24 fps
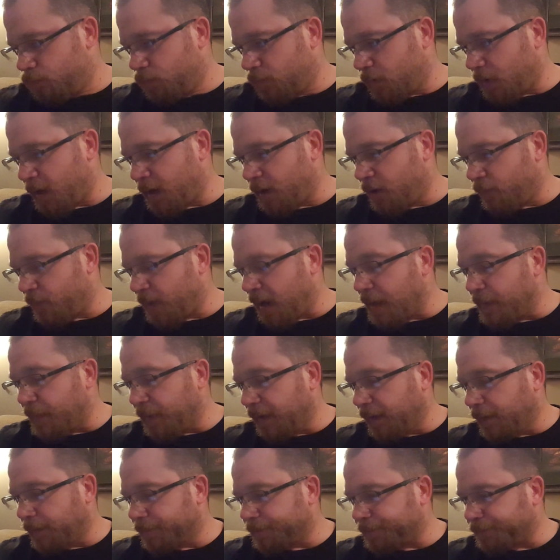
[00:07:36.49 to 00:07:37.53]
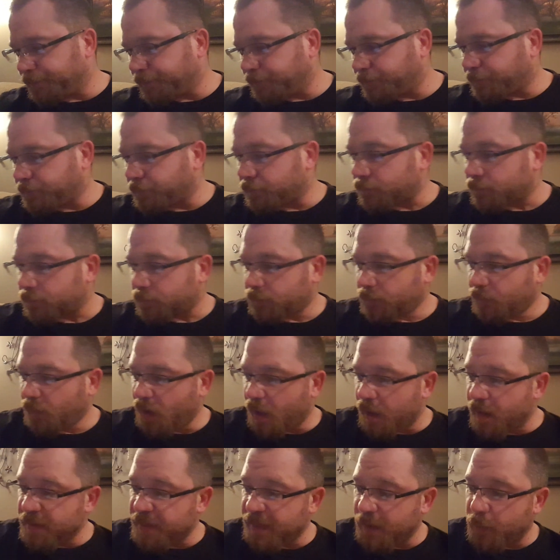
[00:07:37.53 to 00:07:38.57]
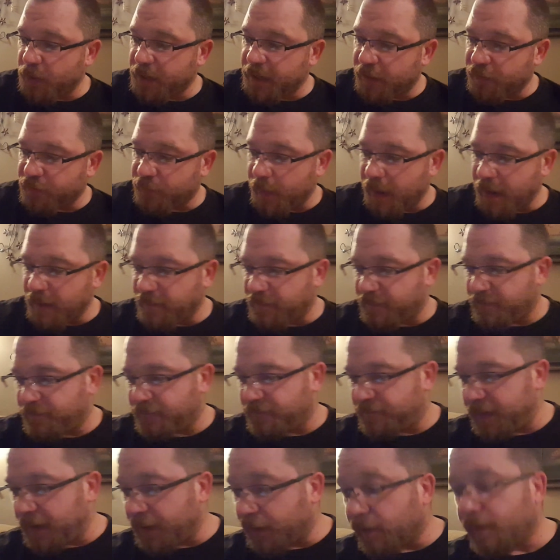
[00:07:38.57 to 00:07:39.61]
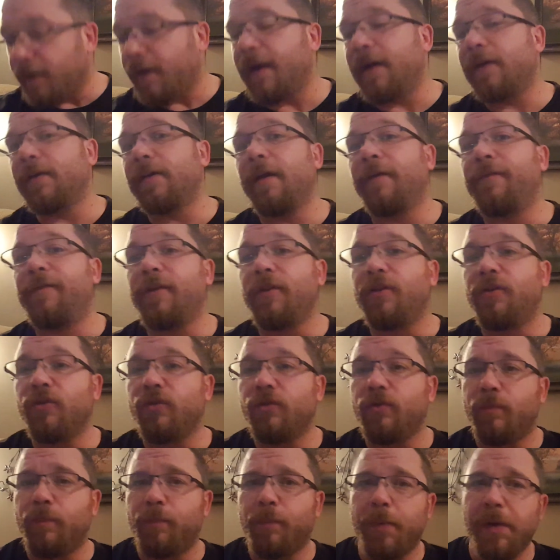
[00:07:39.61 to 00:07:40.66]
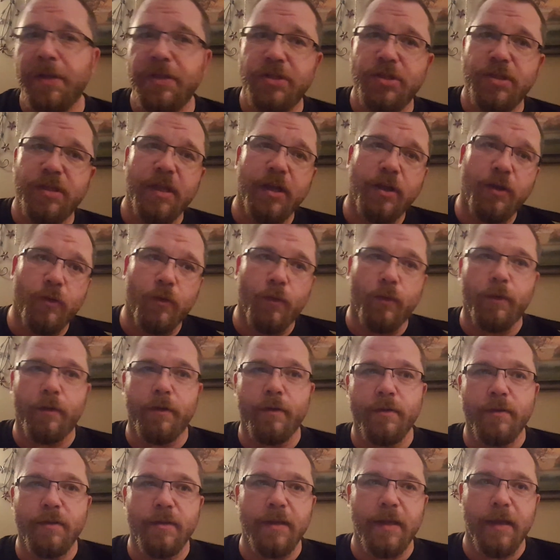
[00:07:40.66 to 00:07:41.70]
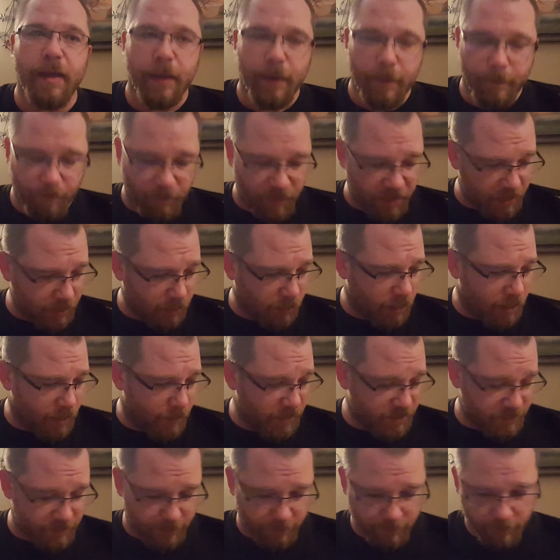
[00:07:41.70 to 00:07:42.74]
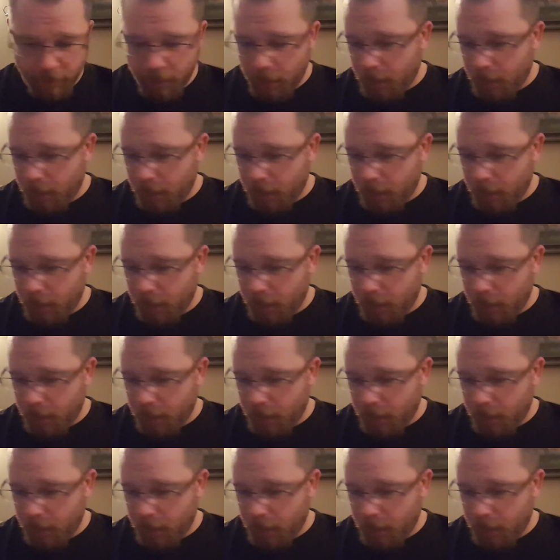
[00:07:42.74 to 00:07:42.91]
And there might be. Someone else might figure it out if you do put the chords in the comments.